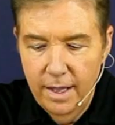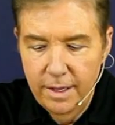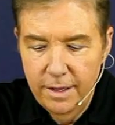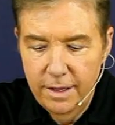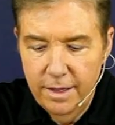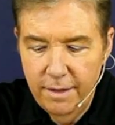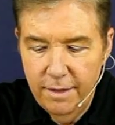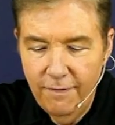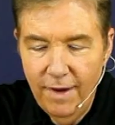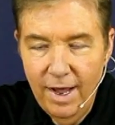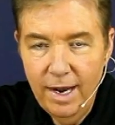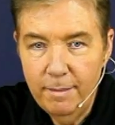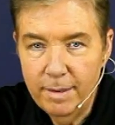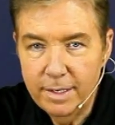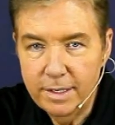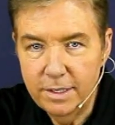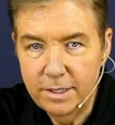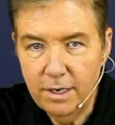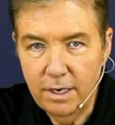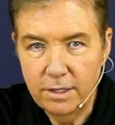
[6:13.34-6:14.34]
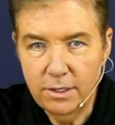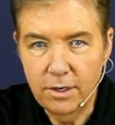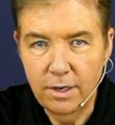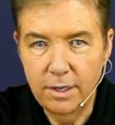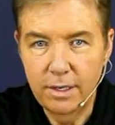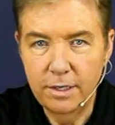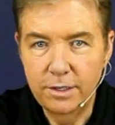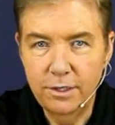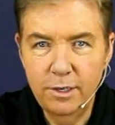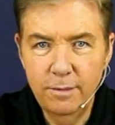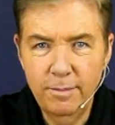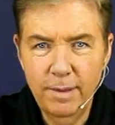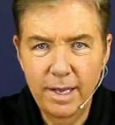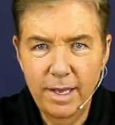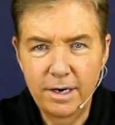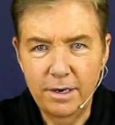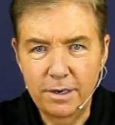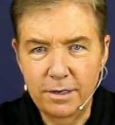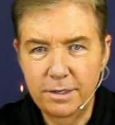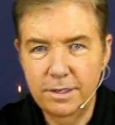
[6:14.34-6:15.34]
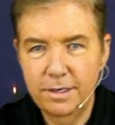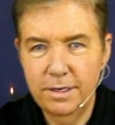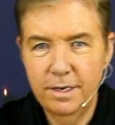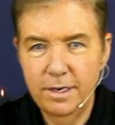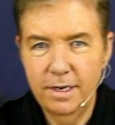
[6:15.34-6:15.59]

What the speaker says: The Vitamix is also good. There's 2 blenders